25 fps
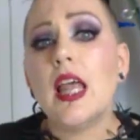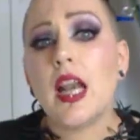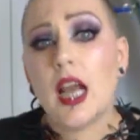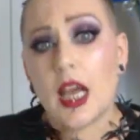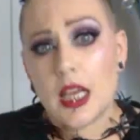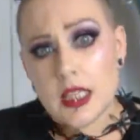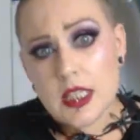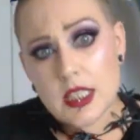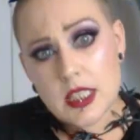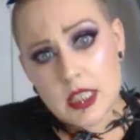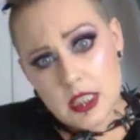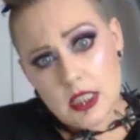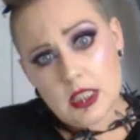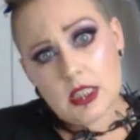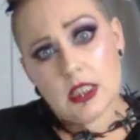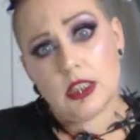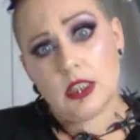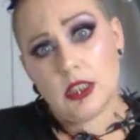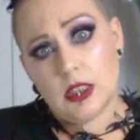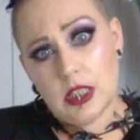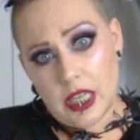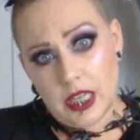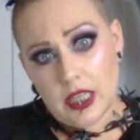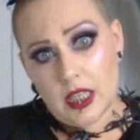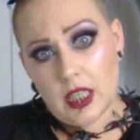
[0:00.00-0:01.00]
And I
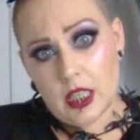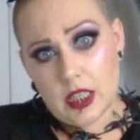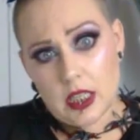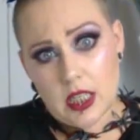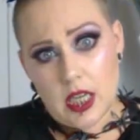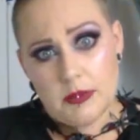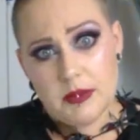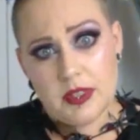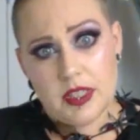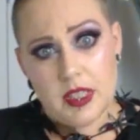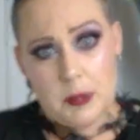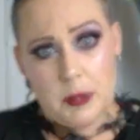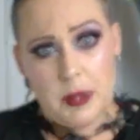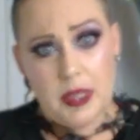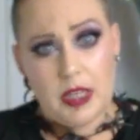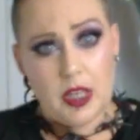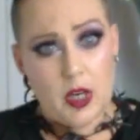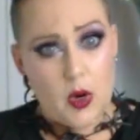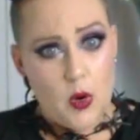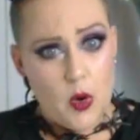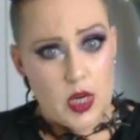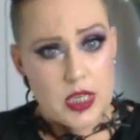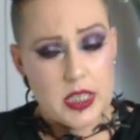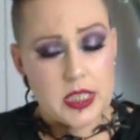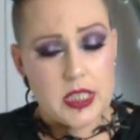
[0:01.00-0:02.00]
still had a hard time sleeping in
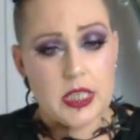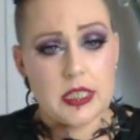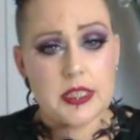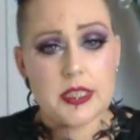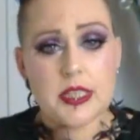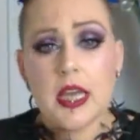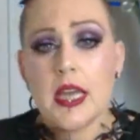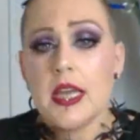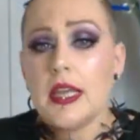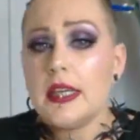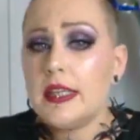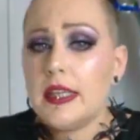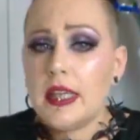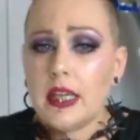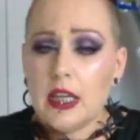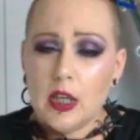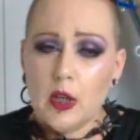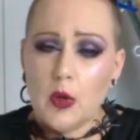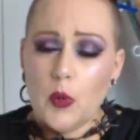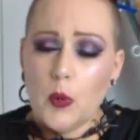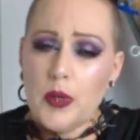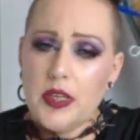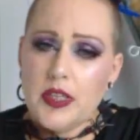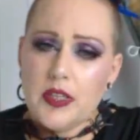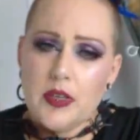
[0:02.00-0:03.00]
a corset.
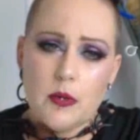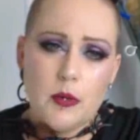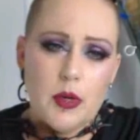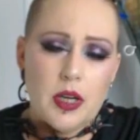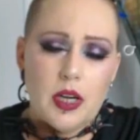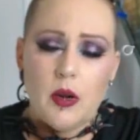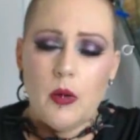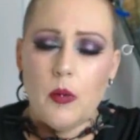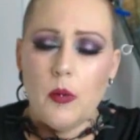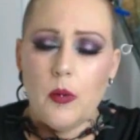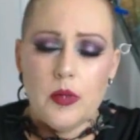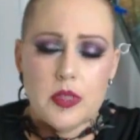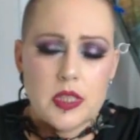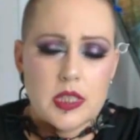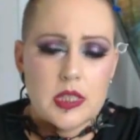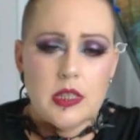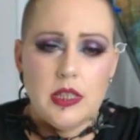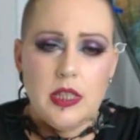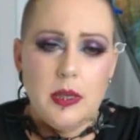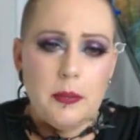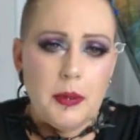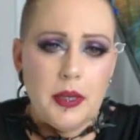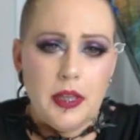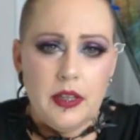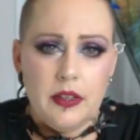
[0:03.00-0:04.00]
Now, we don't want to
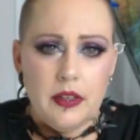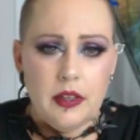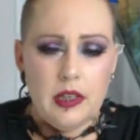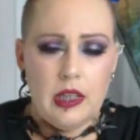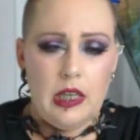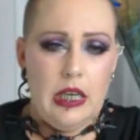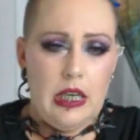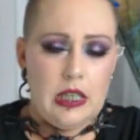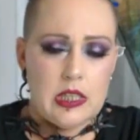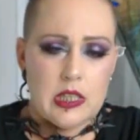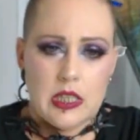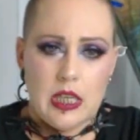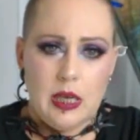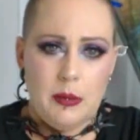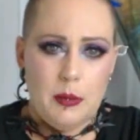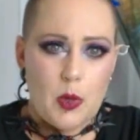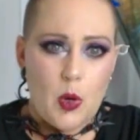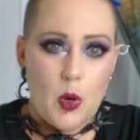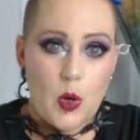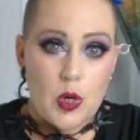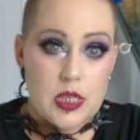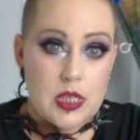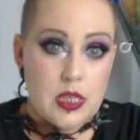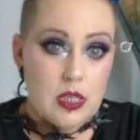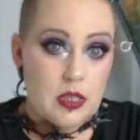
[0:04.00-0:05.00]
sleep in the
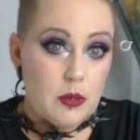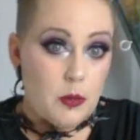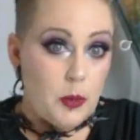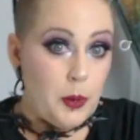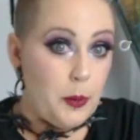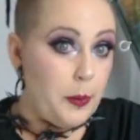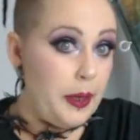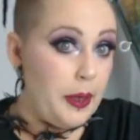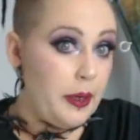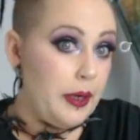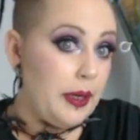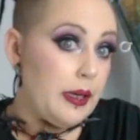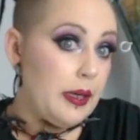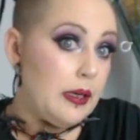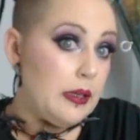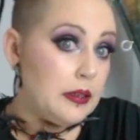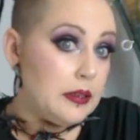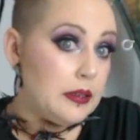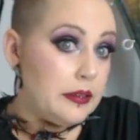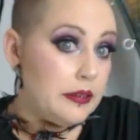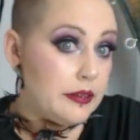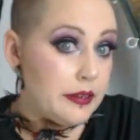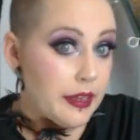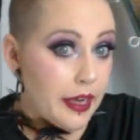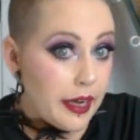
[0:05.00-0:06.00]
same corset that we're wearing
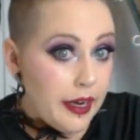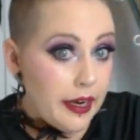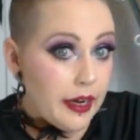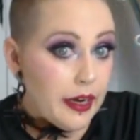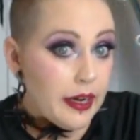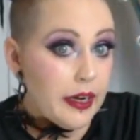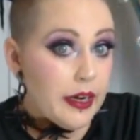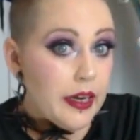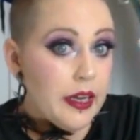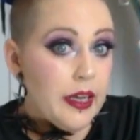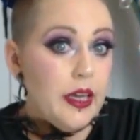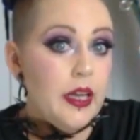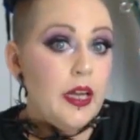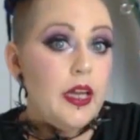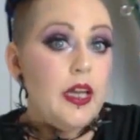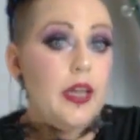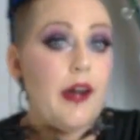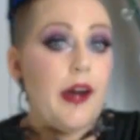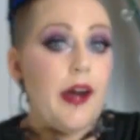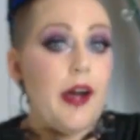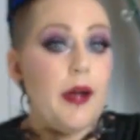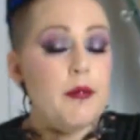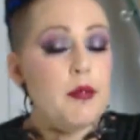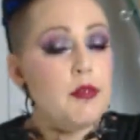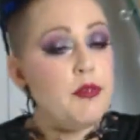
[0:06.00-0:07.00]
all day.
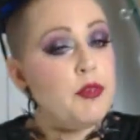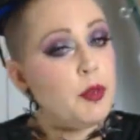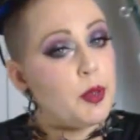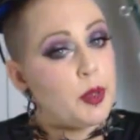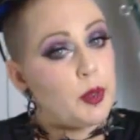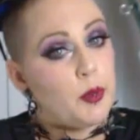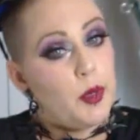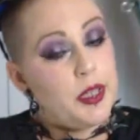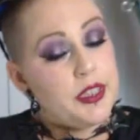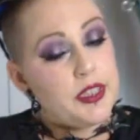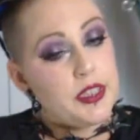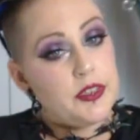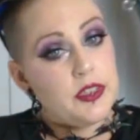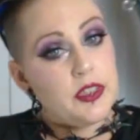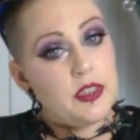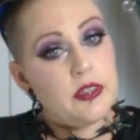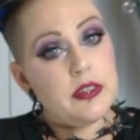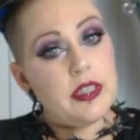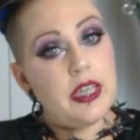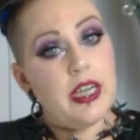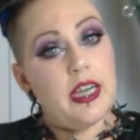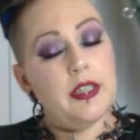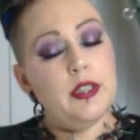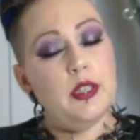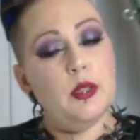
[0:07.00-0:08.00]
If you're going to
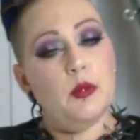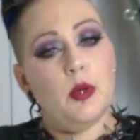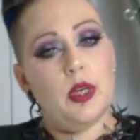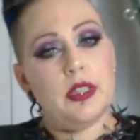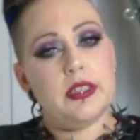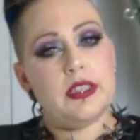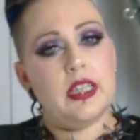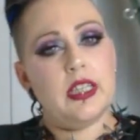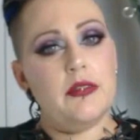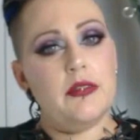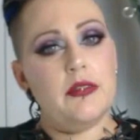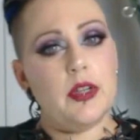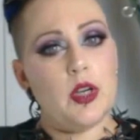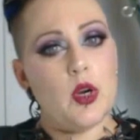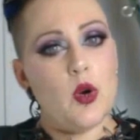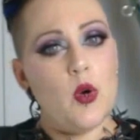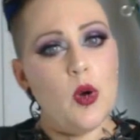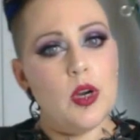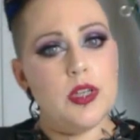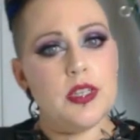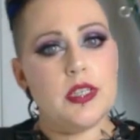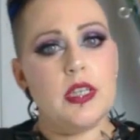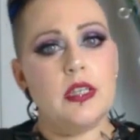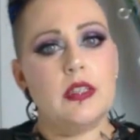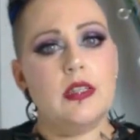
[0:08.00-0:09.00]
do that, you to have a
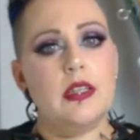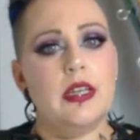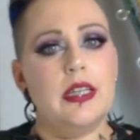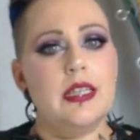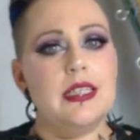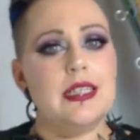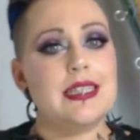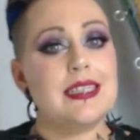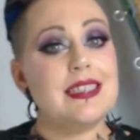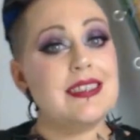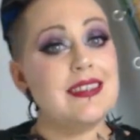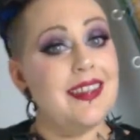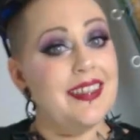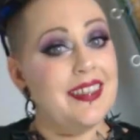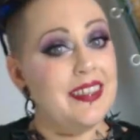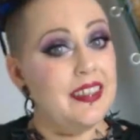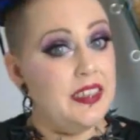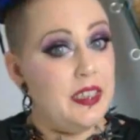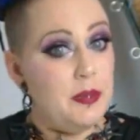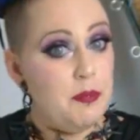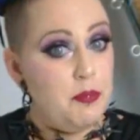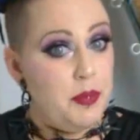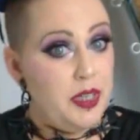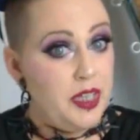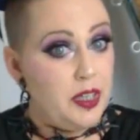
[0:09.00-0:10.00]
corset that is
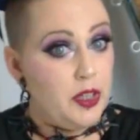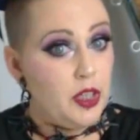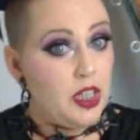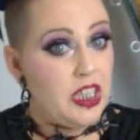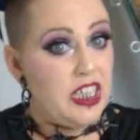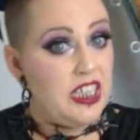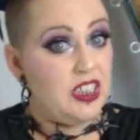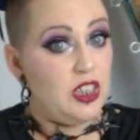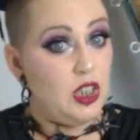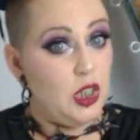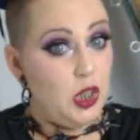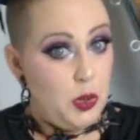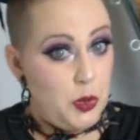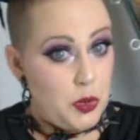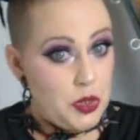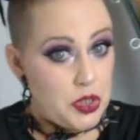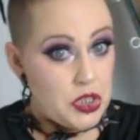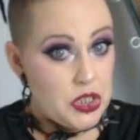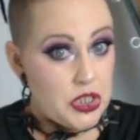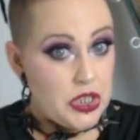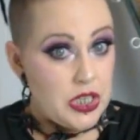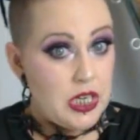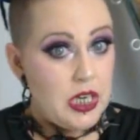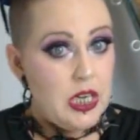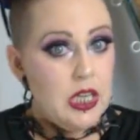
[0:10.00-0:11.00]
slightly bigger and
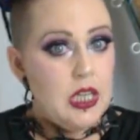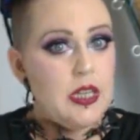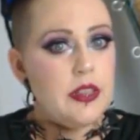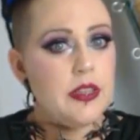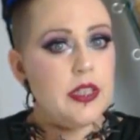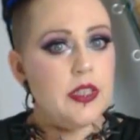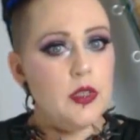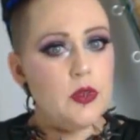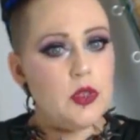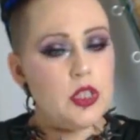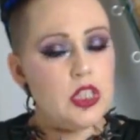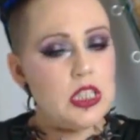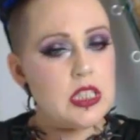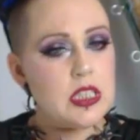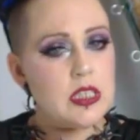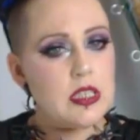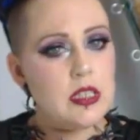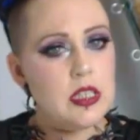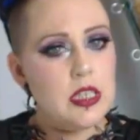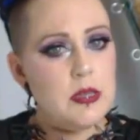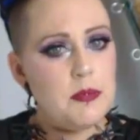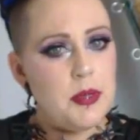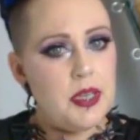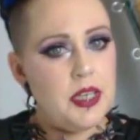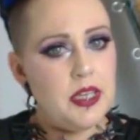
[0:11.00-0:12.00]
looser that you can
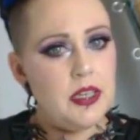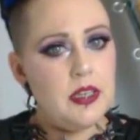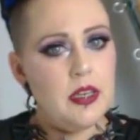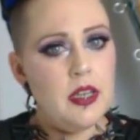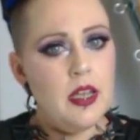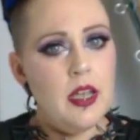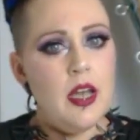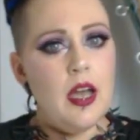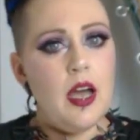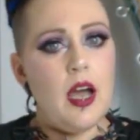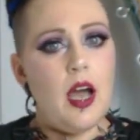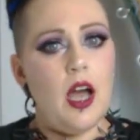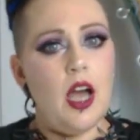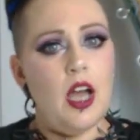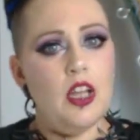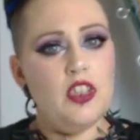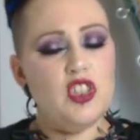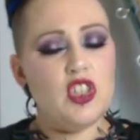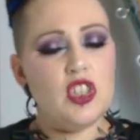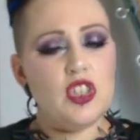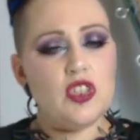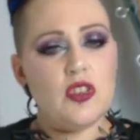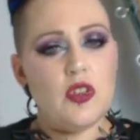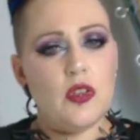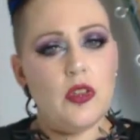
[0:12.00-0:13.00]
sleep in,
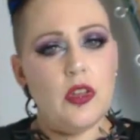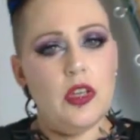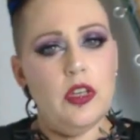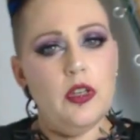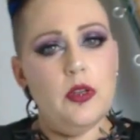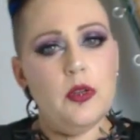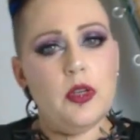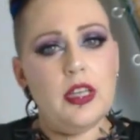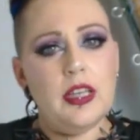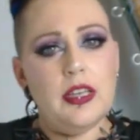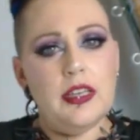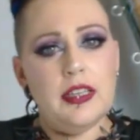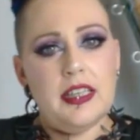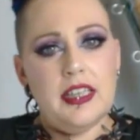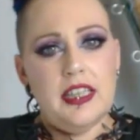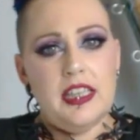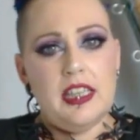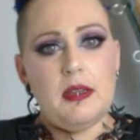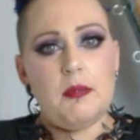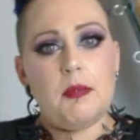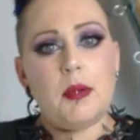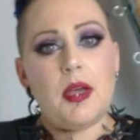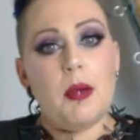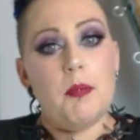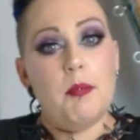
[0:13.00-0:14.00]
just so that you can
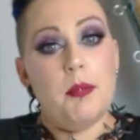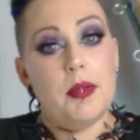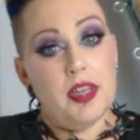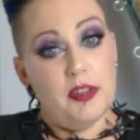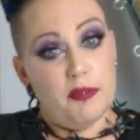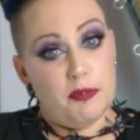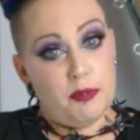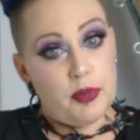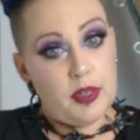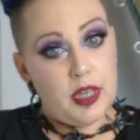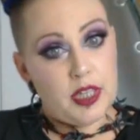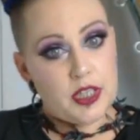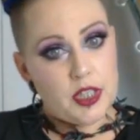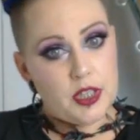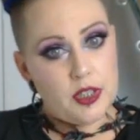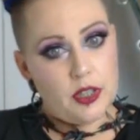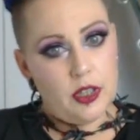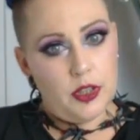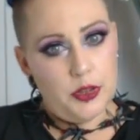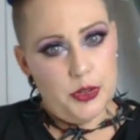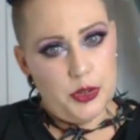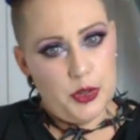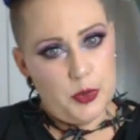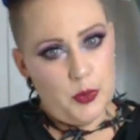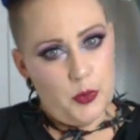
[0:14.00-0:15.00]
keep a bit of
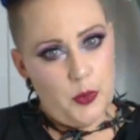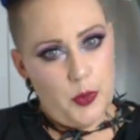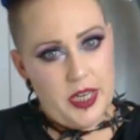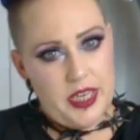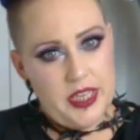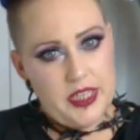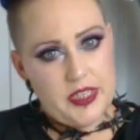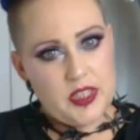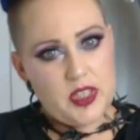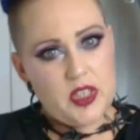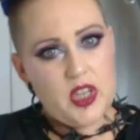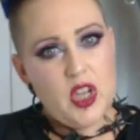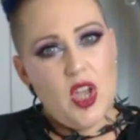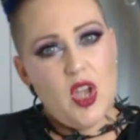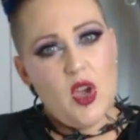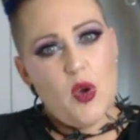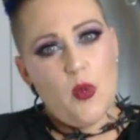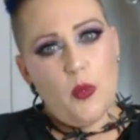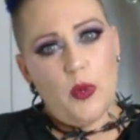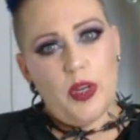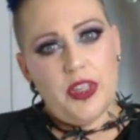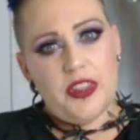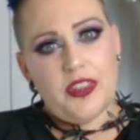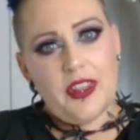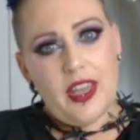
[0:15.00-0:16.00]
pressure on your waist
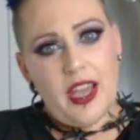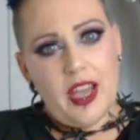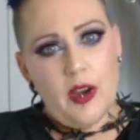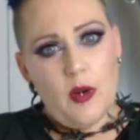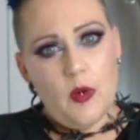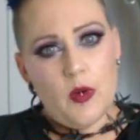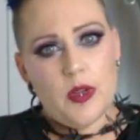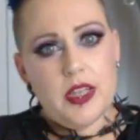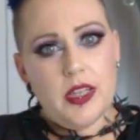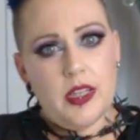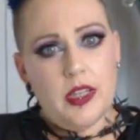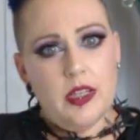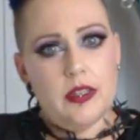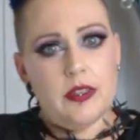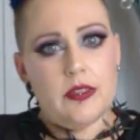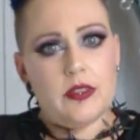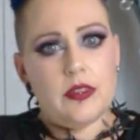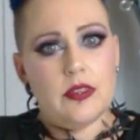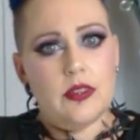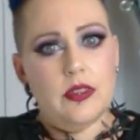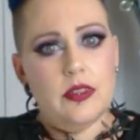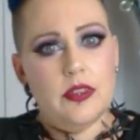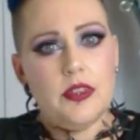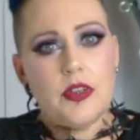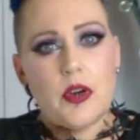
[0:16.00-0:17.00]
without
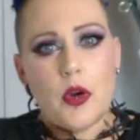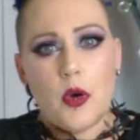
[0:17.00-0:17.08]
it,